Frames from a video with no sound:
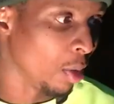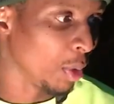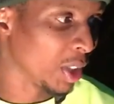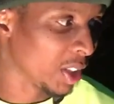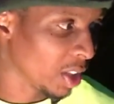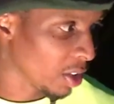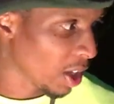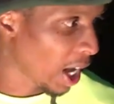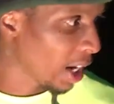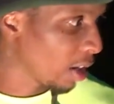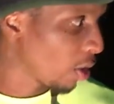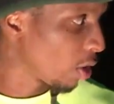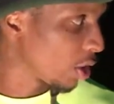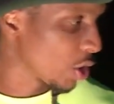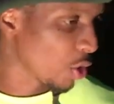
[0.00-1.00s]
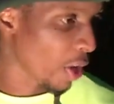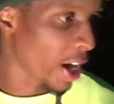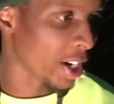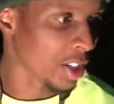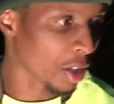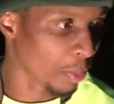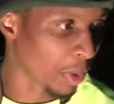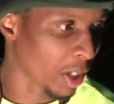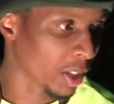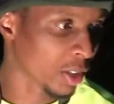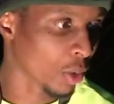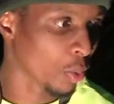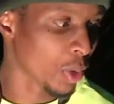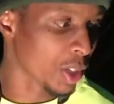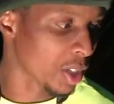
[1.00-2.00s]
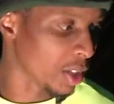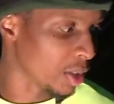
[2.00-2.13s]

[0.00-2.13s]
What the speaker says: We still got all the trash up here, so which